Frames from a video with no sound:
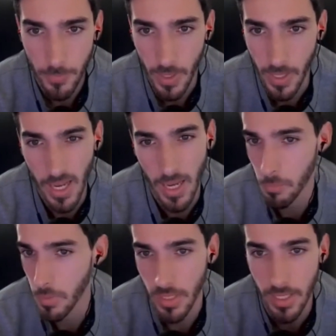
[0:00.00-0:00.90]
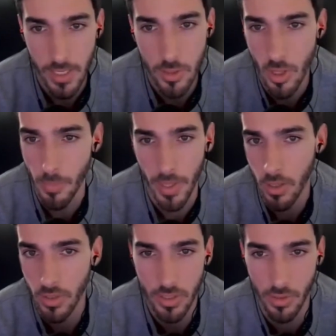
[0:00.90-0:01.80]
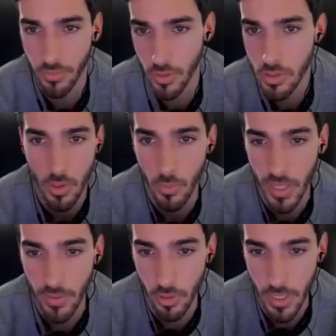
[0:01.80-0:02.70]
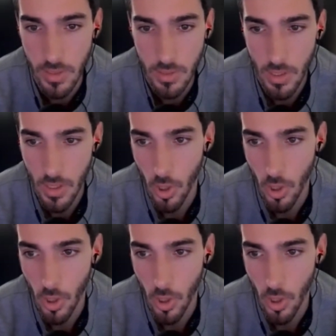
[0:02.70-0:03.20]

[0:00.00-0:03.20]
like it's not better, it's confusing or whatever it is,